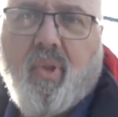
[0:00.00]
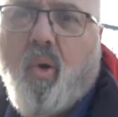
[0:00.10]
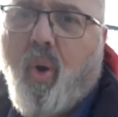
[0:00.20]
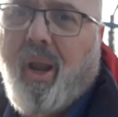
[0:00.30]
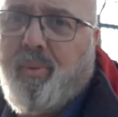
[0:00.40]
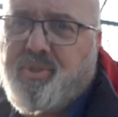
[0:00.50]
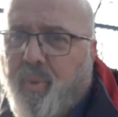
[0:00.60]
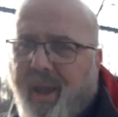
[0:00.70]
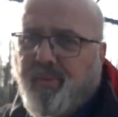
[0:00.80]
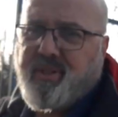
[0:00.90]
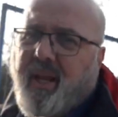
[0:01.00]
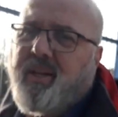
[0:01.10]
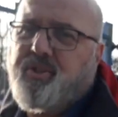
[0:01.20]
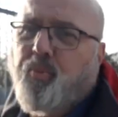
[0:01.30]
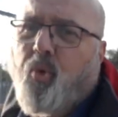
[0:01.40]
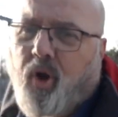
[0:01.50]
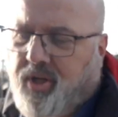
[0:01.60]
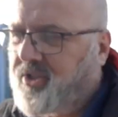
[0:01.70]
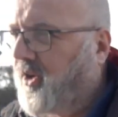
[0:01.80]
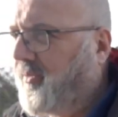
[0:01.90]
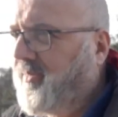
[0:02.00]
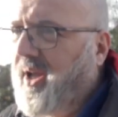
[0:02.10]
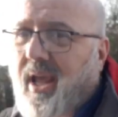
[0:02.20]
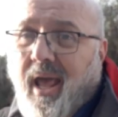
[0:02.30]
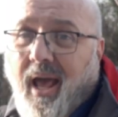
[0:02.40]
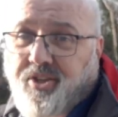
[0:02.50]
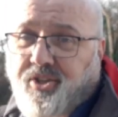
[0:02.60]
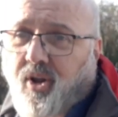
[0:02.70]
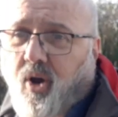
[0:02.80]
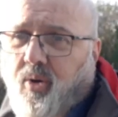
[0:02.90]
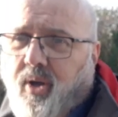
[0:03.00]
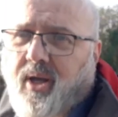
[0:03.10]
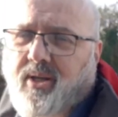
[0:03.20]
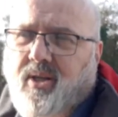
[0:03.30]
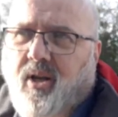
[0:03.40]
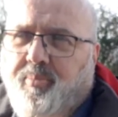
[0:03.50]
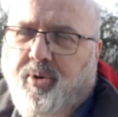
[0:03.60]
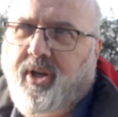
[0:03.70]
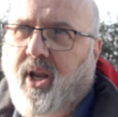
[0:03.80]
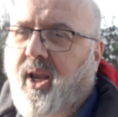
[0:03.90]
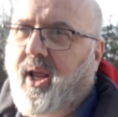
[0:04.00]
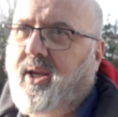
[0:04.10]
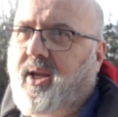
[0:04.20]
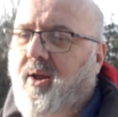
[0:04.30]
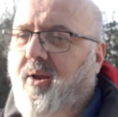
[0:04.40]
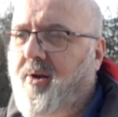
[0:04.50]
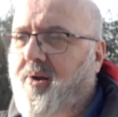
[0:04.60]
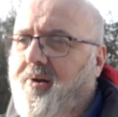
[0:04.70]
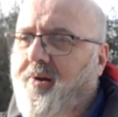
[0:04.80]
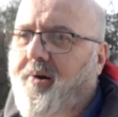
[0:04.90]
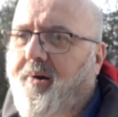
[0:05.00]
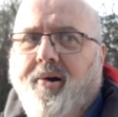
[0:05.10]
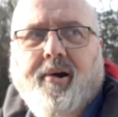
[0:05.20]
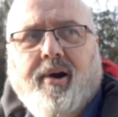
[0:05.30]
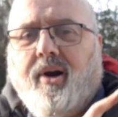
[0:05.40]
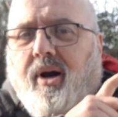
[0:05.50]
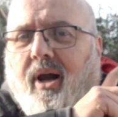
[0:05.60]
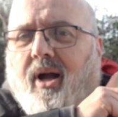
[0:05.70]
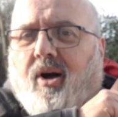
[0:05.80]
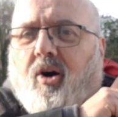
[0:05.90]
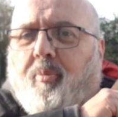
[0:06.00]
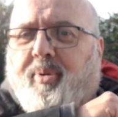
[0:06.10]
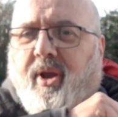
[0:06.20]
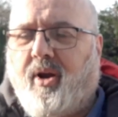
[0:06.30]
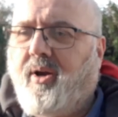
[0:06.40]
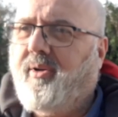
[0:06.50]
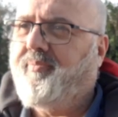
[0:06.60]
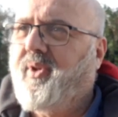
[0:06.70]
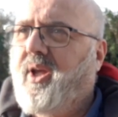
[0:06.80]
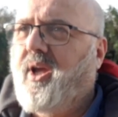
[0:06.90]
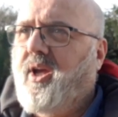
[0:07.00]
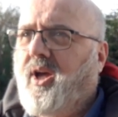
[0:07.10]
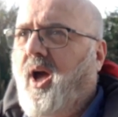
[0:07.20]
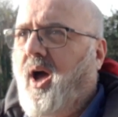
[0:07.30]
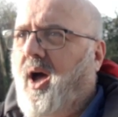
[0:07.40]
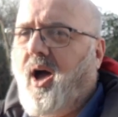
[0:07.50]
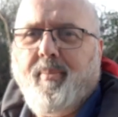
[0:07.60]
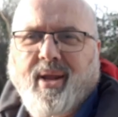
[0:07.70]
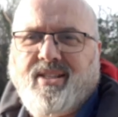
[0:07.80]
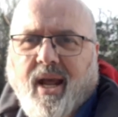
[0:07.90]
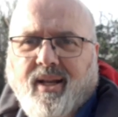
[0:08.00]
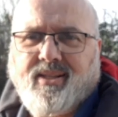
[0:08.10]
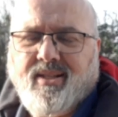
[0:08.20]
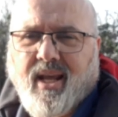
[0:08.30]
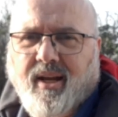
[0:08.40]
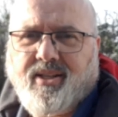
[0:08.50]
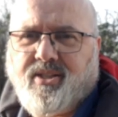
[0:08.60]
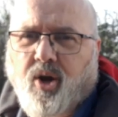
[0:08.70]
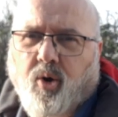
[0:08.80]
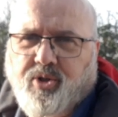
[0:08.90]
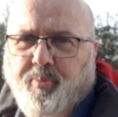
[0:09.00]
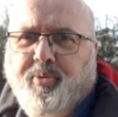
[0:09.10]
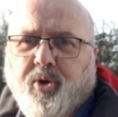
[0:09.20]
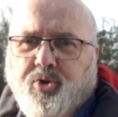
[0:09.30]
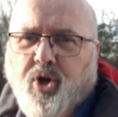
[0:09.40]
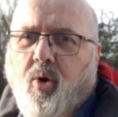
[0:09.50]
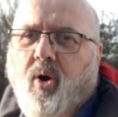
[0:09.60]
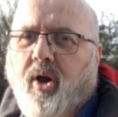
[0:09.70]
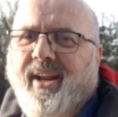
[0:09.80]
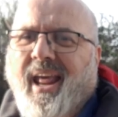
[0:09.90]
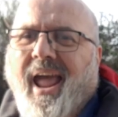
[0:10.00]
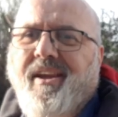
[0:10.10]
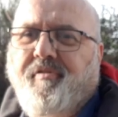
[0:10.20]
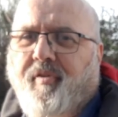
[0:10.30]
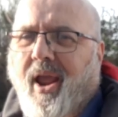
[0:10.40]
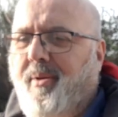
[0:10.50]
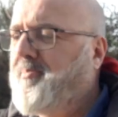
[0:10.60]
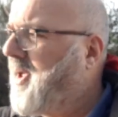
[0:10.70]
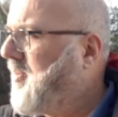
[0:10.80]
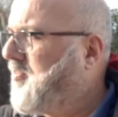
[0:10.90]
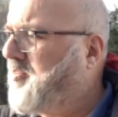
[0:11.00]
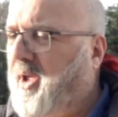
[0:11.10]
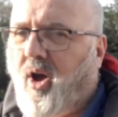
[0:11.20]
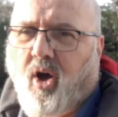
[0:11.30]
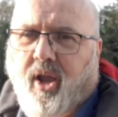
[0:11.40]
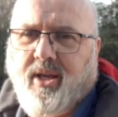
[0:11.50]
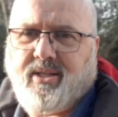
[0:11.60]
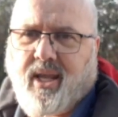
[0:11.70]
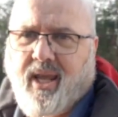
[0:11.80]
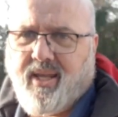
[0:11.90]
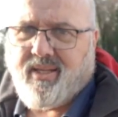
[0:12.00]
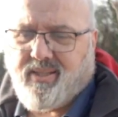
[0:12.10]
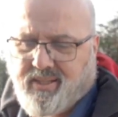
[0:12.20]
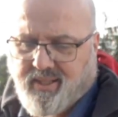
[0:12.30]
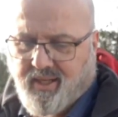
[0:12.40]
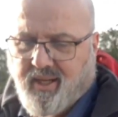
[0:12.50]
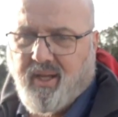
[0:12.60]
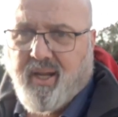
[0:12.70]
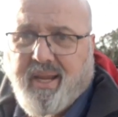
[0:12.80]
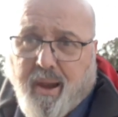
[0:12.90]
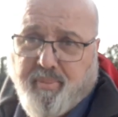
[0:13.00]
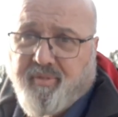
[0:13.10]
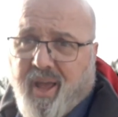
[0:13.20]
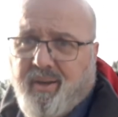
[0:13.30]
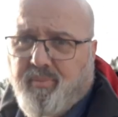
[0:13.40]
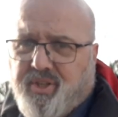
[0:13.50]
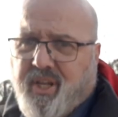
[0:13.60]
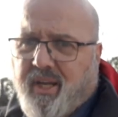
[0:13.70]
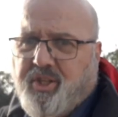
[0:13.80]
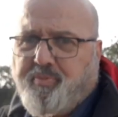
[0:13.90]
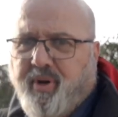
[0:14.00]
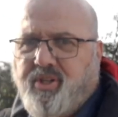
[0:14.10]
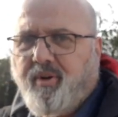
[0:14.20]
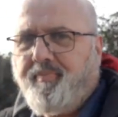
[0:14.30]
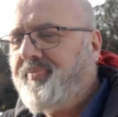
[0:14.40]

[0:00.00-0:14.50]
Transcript: while I was away, I was getting some work done. As you know, and I'll put a link up here, I met Dennis, and Dennis tows a Peugeot on an A-frame behind his camper van, Mercedes Sprinter.